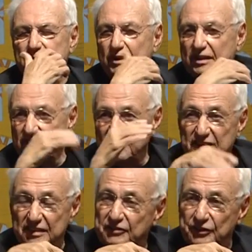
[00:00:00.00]
Well, it
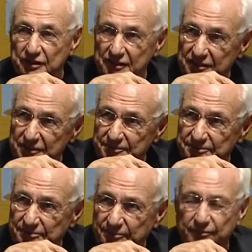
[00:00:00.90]
is different.
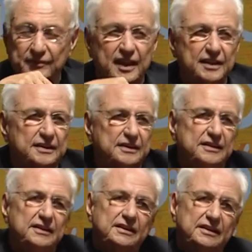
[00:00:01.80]
Yeah.
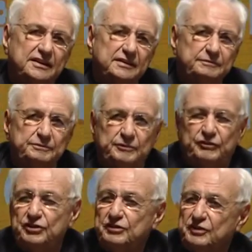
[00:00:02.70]
Um,
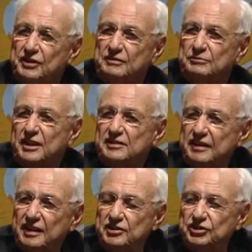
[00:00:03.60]
first of all,
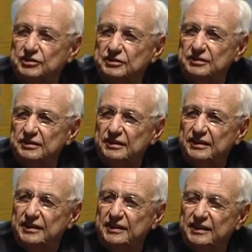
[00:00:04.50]
residential
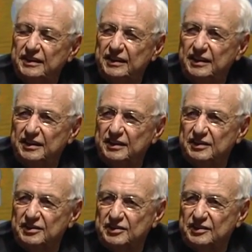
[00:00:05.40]

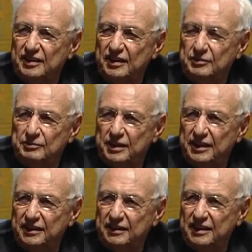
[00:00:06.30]
is in a
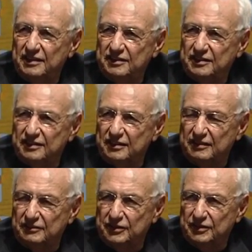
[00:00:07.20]
way less
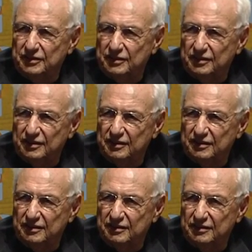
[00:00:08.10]
of a,
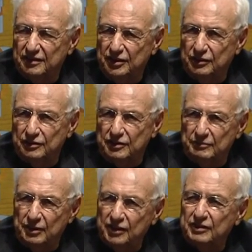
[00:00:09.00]
uh, you know, it's a
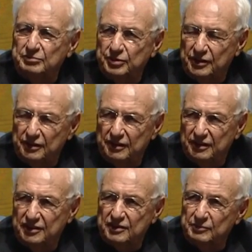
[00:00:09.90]
multiple,
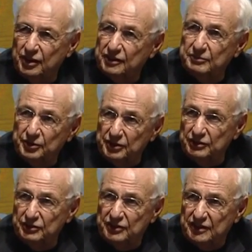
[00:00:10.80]
it's a multiple
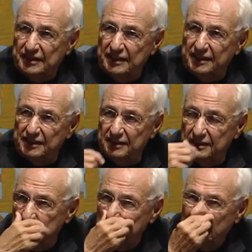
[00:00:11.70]
use thing.